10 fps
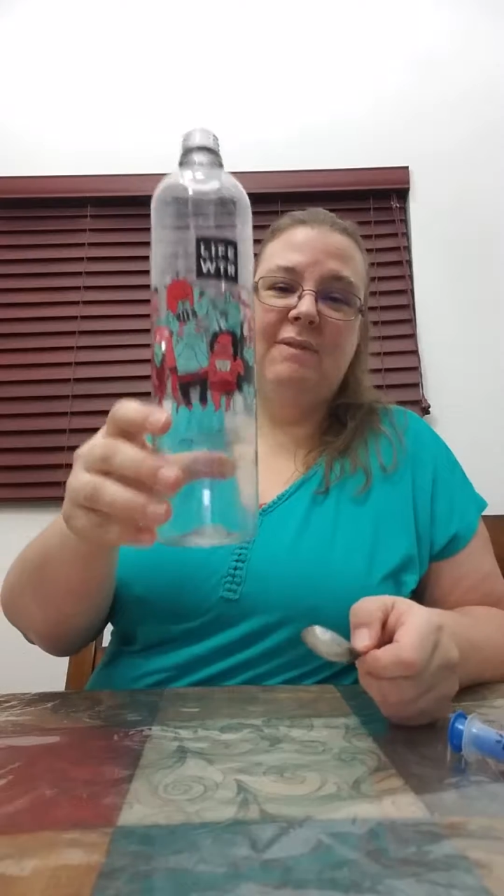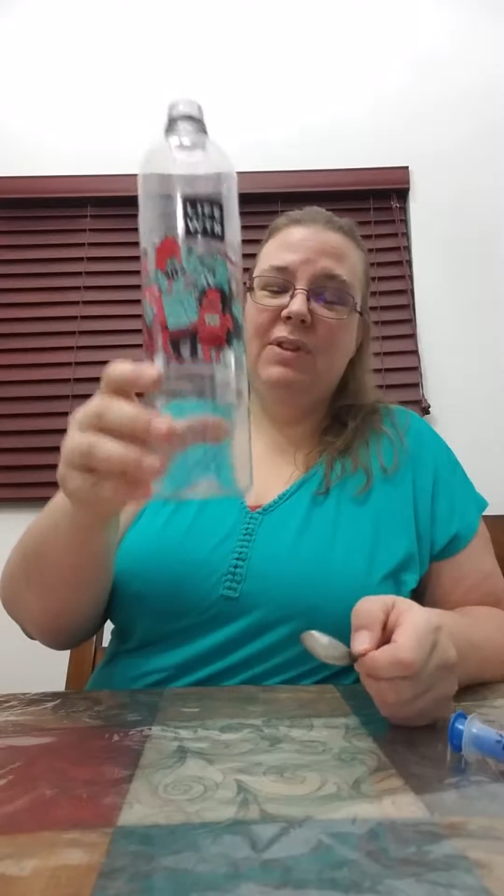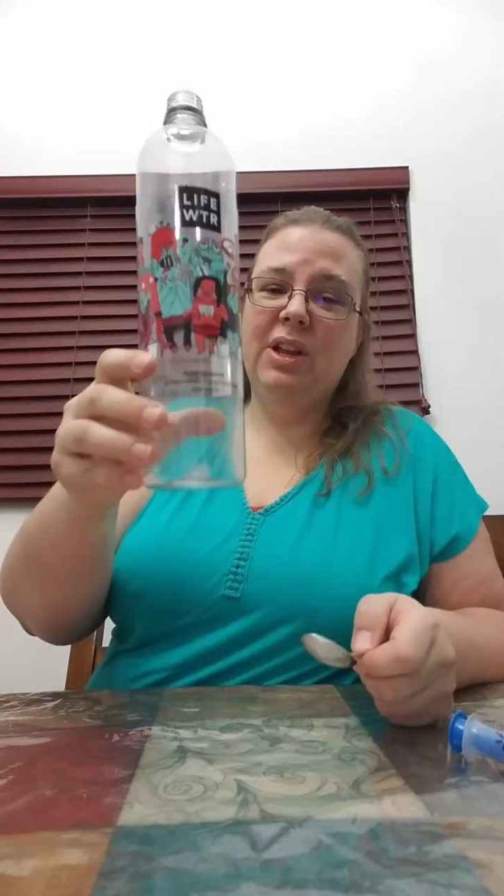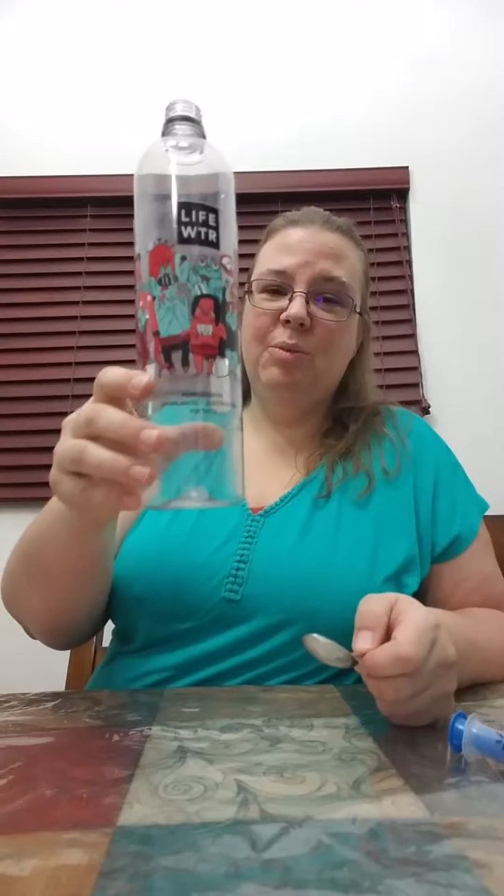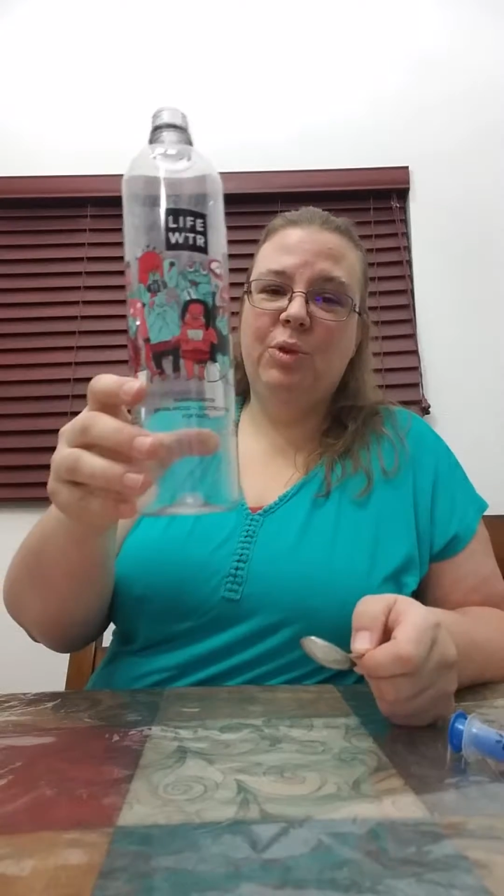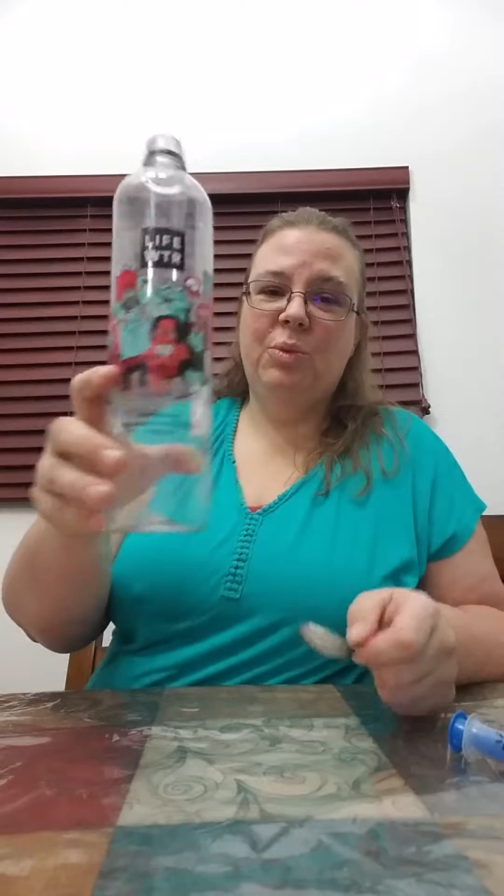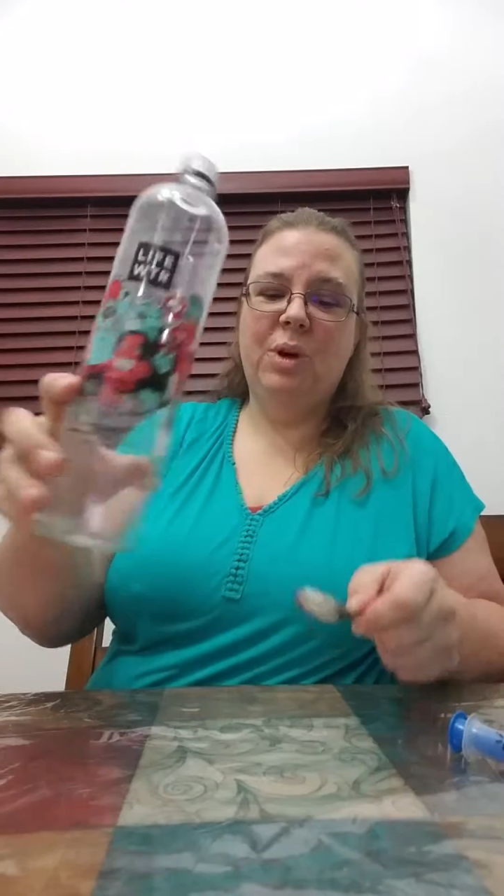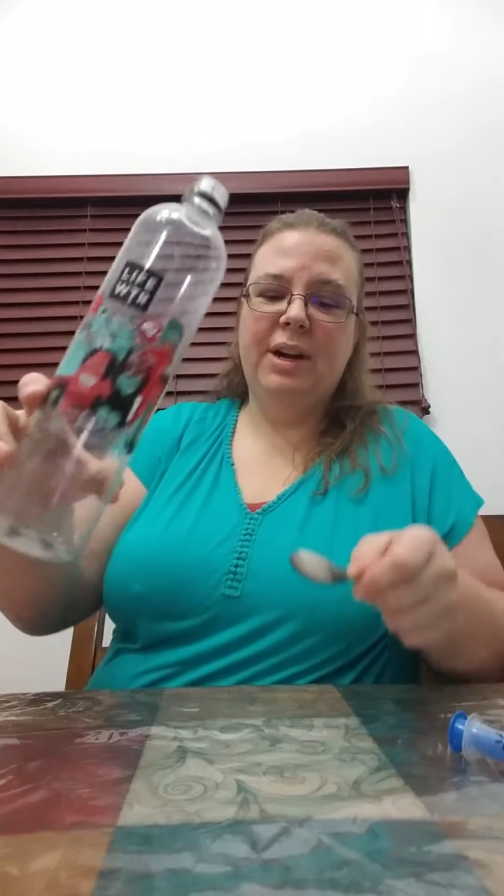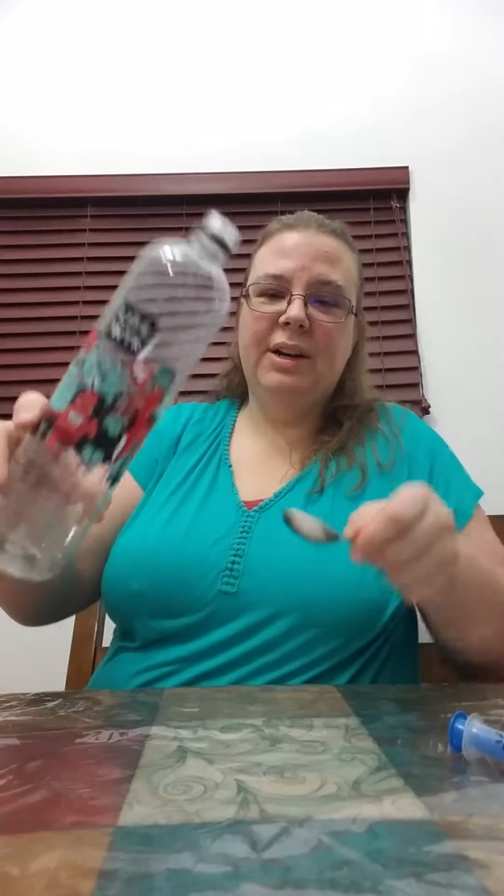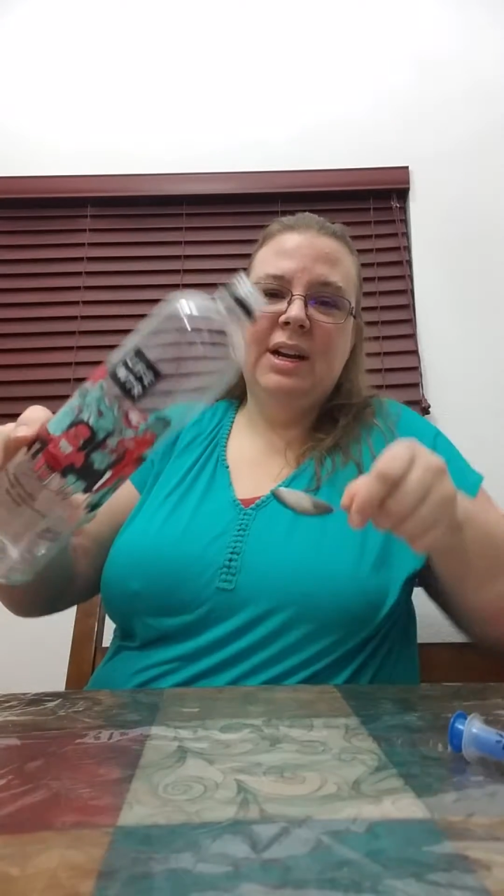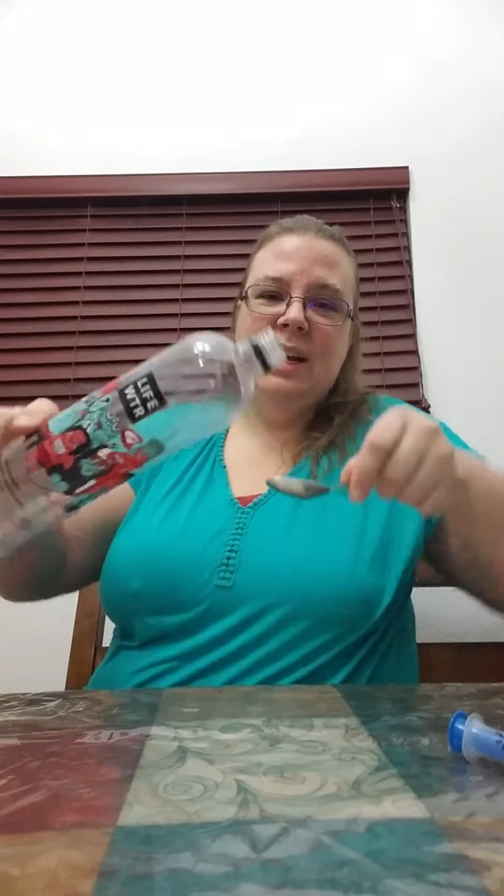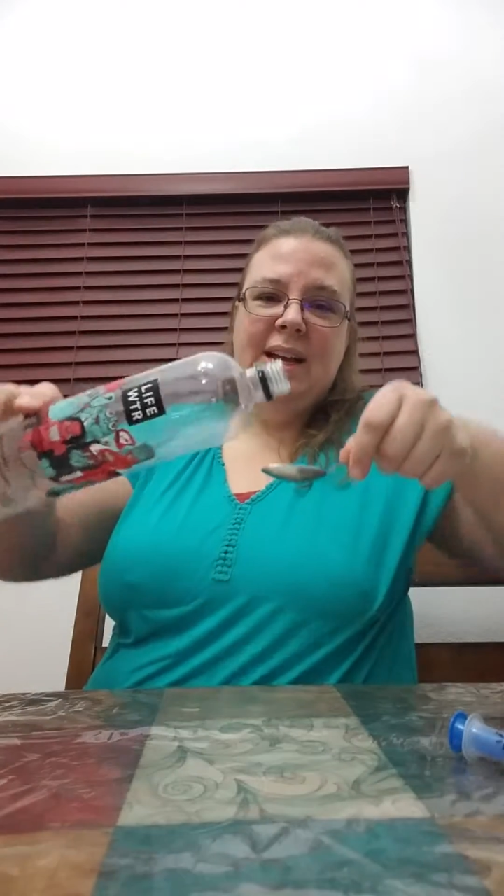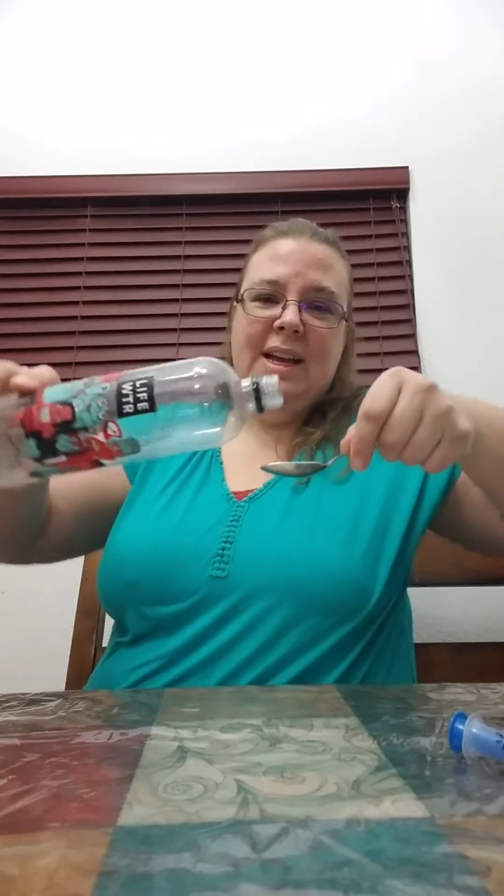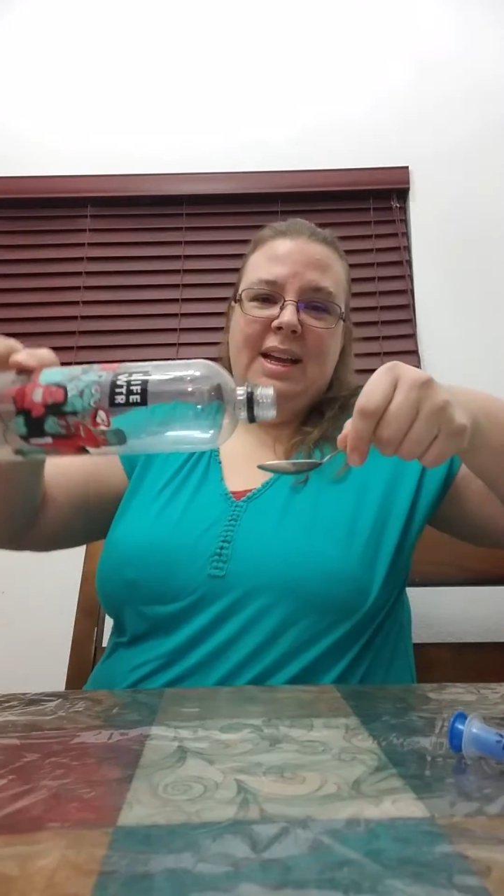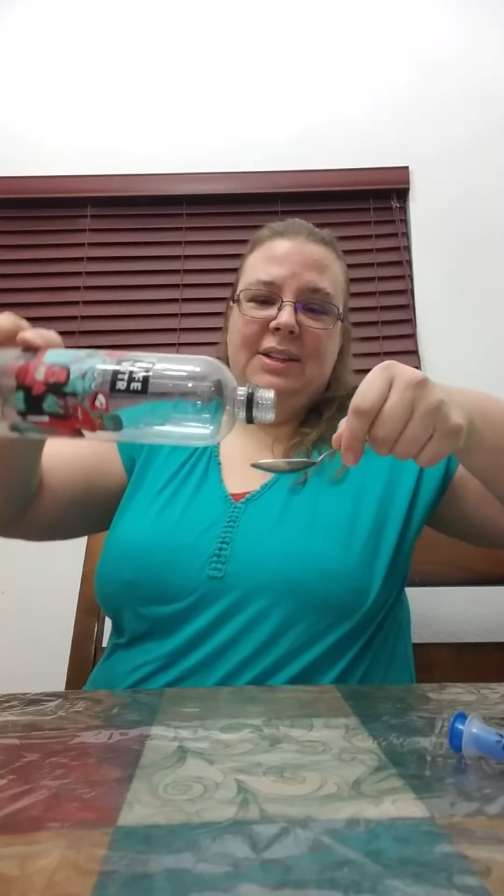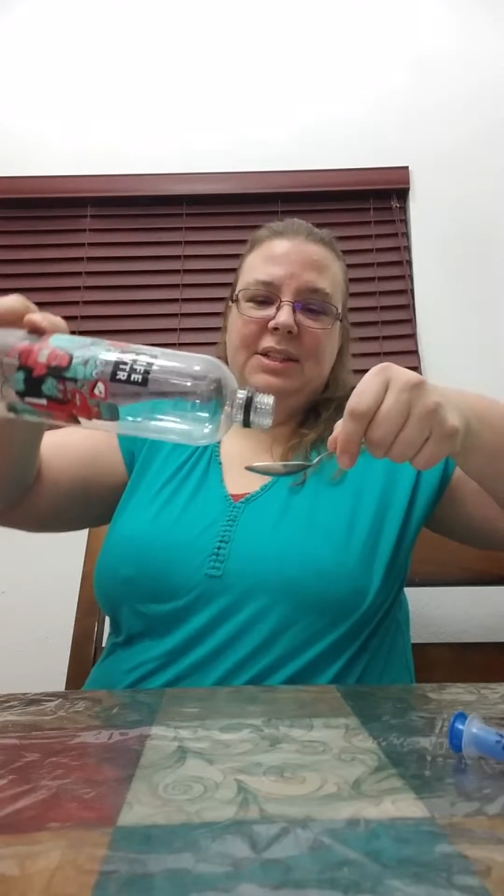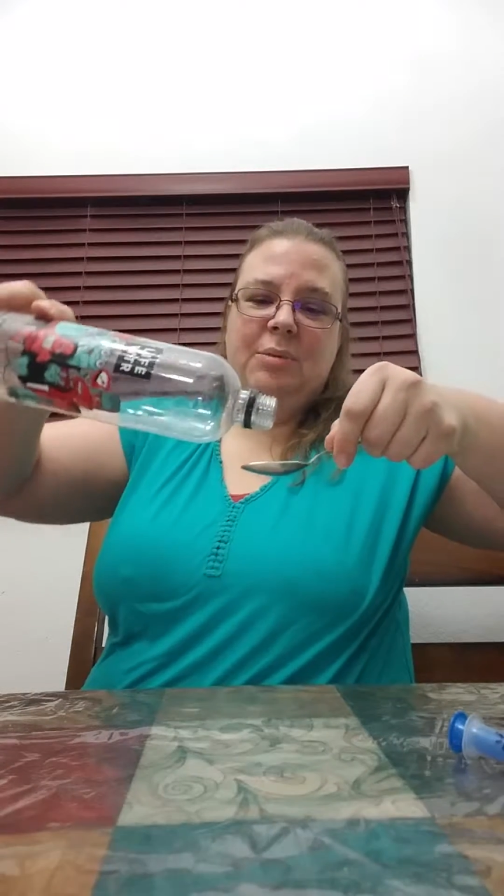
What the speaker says: fill it up with water and